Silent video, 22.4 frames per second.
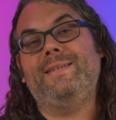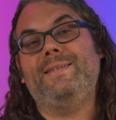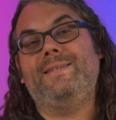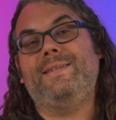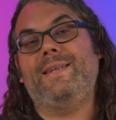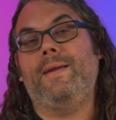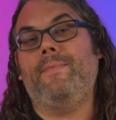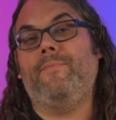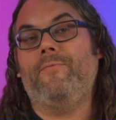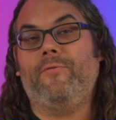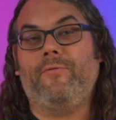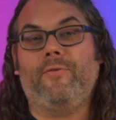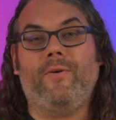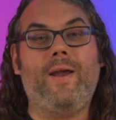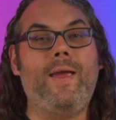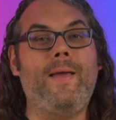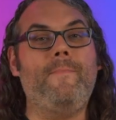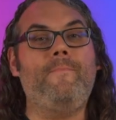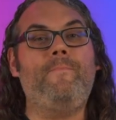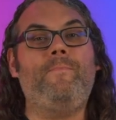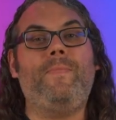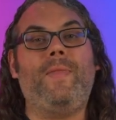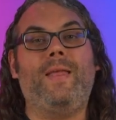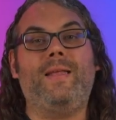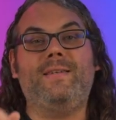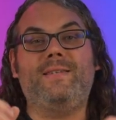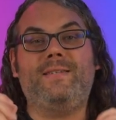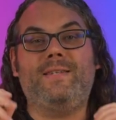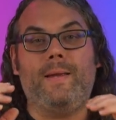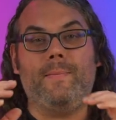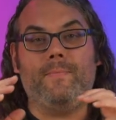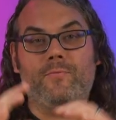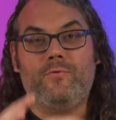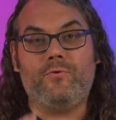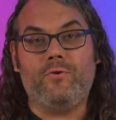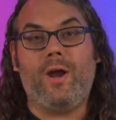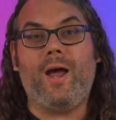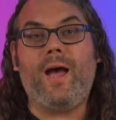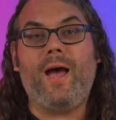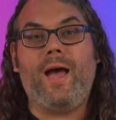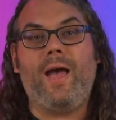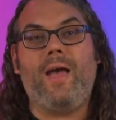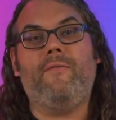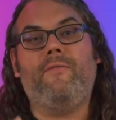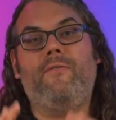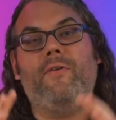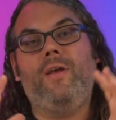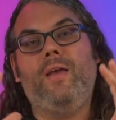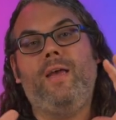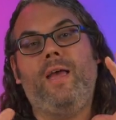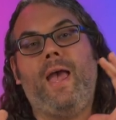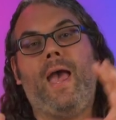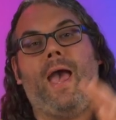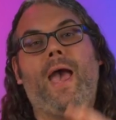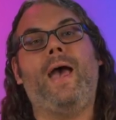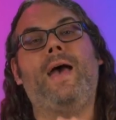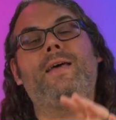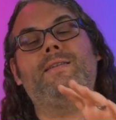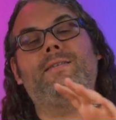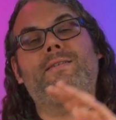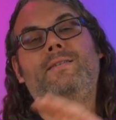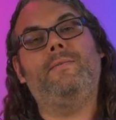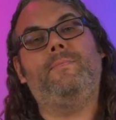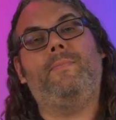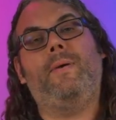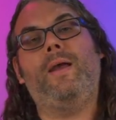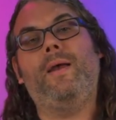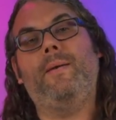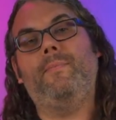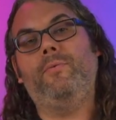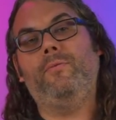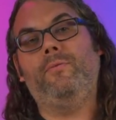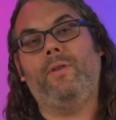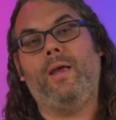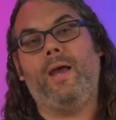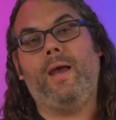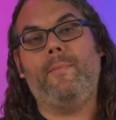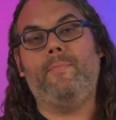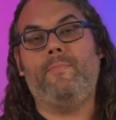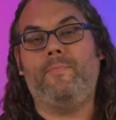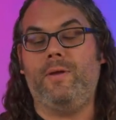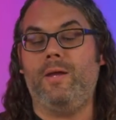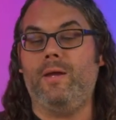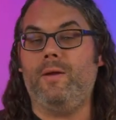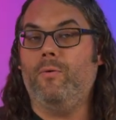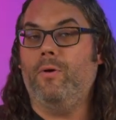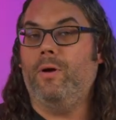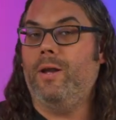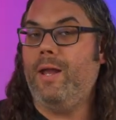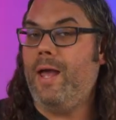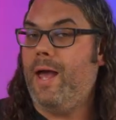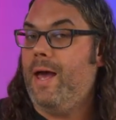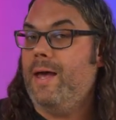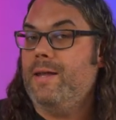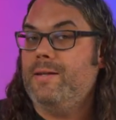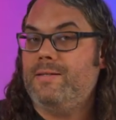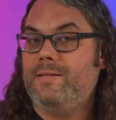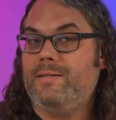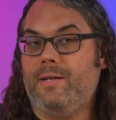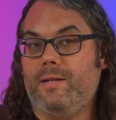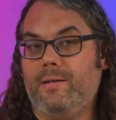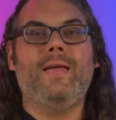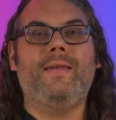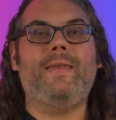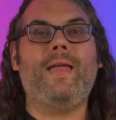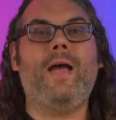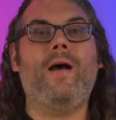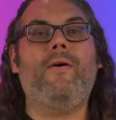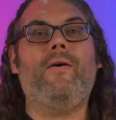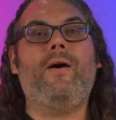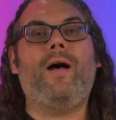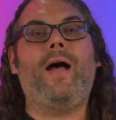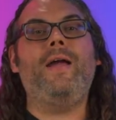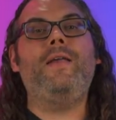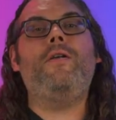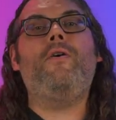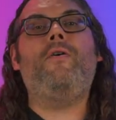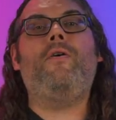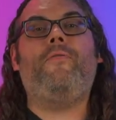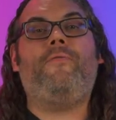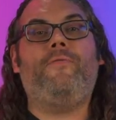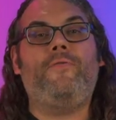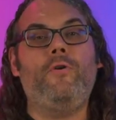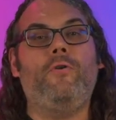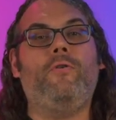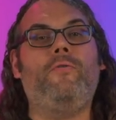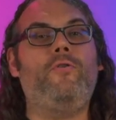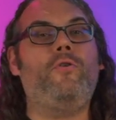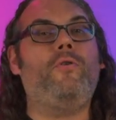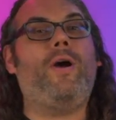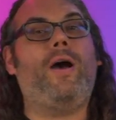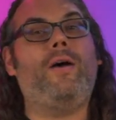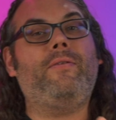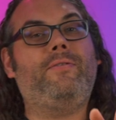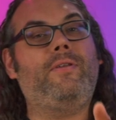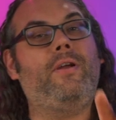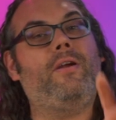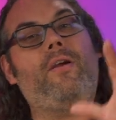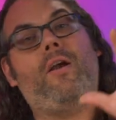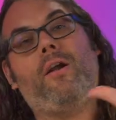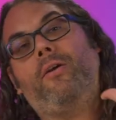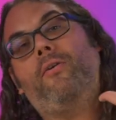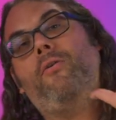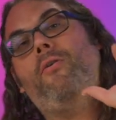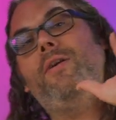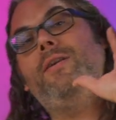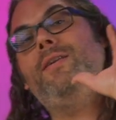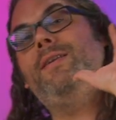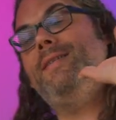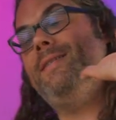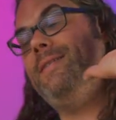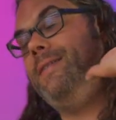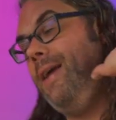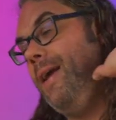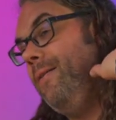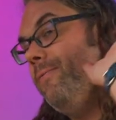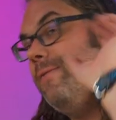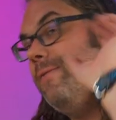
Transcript: the same frame and same drive as the Bambu Lab P one S. Now, I know a few of you out there are going to say,